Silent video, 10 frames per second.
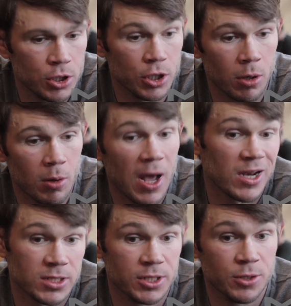you know,
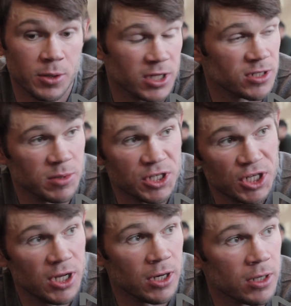how does he do against
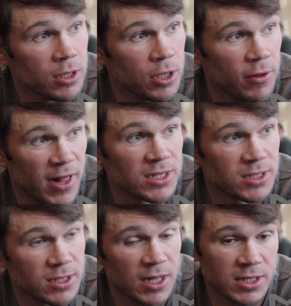Machida? You know,
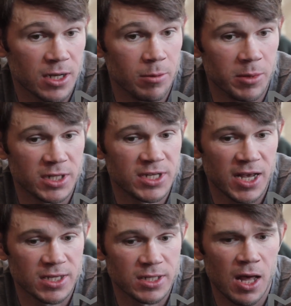that's going to be a
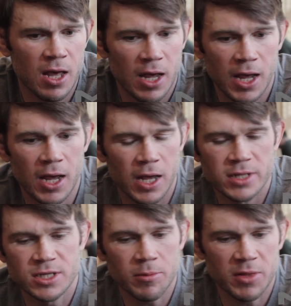test.
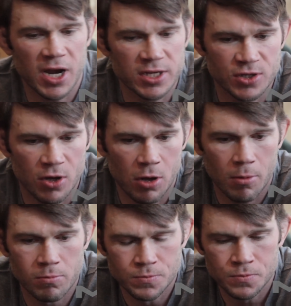It's something I
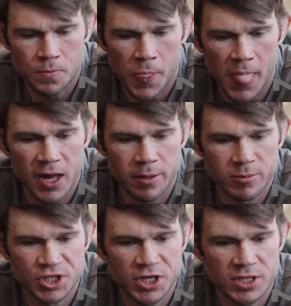saw in
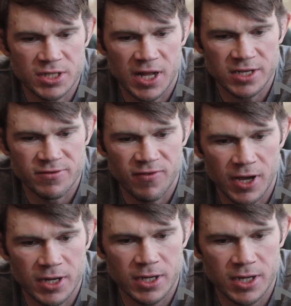Machida's last
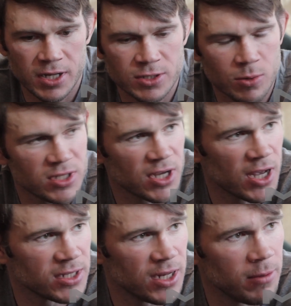fight against, what's the
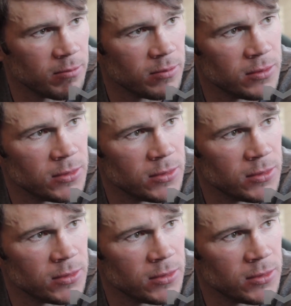guy's name?